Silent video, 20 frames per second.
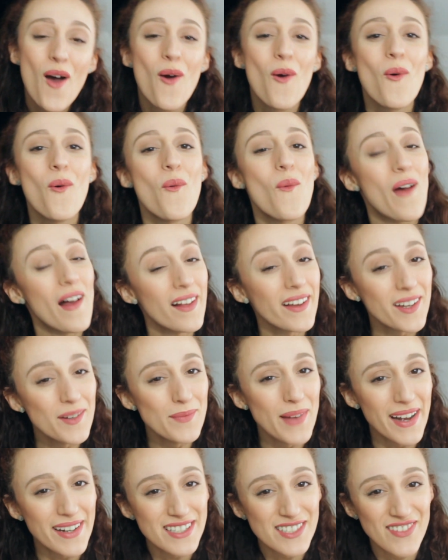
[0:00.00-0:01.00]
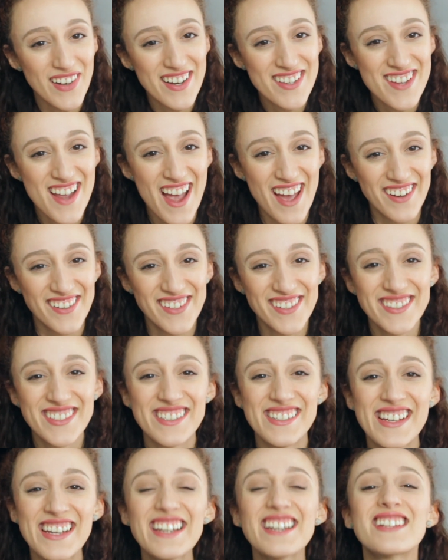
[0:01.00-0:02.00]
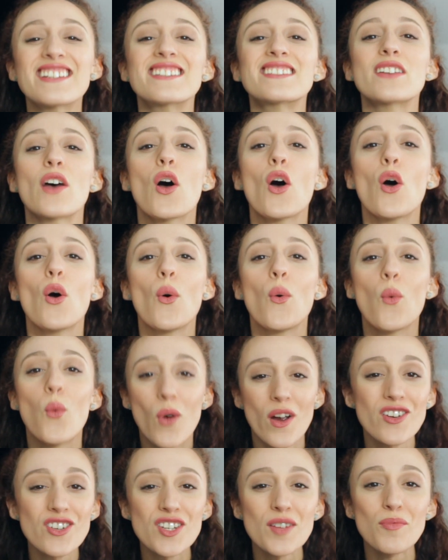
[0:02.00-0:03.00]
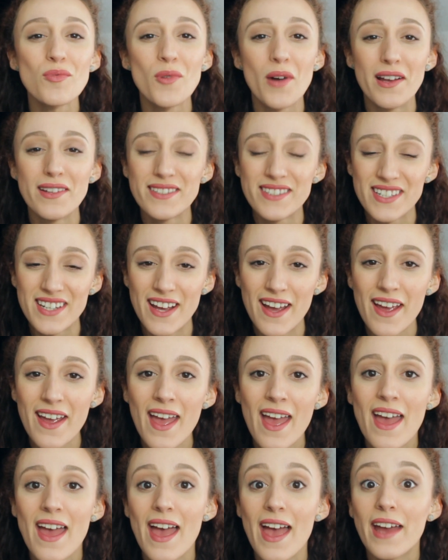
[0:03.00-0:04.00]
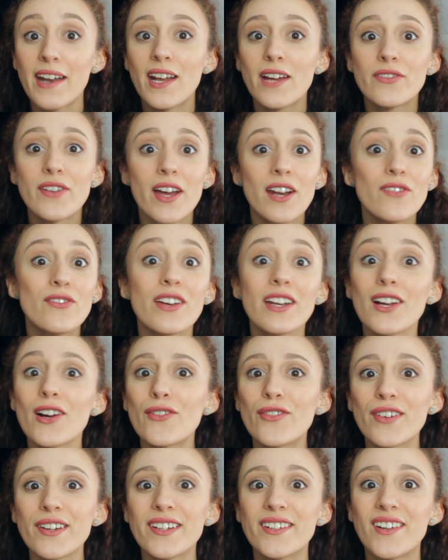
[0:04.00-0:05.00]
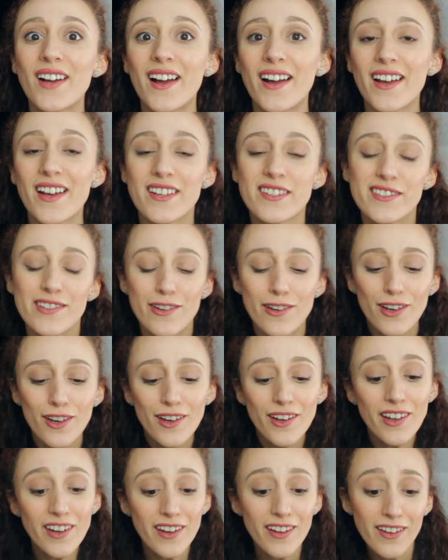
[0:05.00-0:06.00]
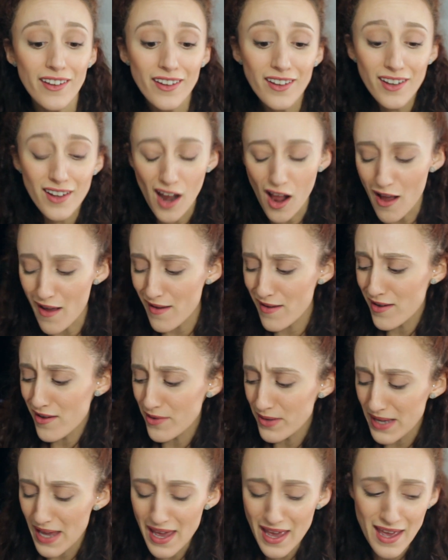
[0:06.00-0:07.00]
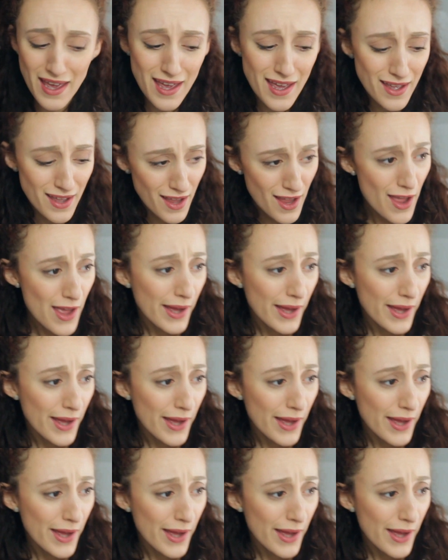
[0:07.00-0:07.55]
estás? Welcome back to my channel. Today is Worship Wednesday, and I've got a video for you guys. Get it? Oh, yeah.